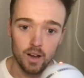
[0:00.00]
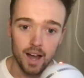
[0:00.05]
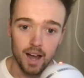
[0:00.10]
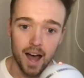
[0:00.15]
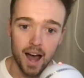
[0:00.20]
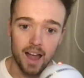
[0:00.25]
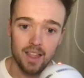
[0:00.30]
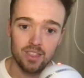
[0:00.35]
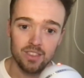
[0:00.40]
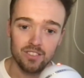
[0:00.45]

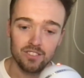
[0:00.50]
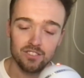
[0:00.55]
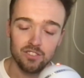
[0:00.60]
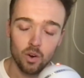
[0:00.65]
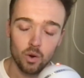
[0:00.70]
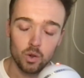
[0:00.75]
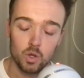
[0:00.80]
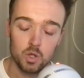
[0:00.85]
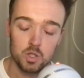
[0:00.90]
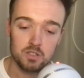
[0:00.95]
And
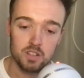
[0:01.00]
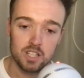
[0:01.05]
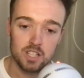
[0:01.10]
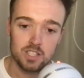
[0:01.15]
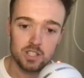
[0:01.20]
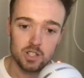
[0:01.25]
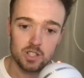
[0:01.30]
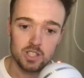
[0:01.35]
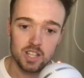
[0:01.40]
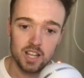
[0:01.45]
for those
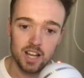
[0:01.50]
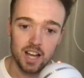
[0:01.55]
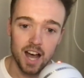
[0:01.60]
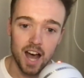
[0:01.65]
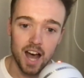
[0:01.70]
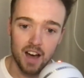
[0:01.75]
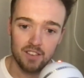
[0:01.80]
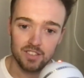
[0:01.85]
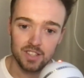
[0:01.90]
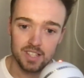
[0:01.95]
listeners that
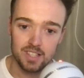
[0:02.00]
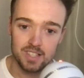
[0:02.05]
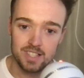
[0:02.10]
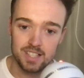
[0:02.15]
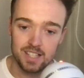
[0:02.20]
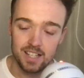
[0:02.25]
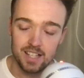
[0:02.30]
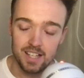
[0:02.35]
haven't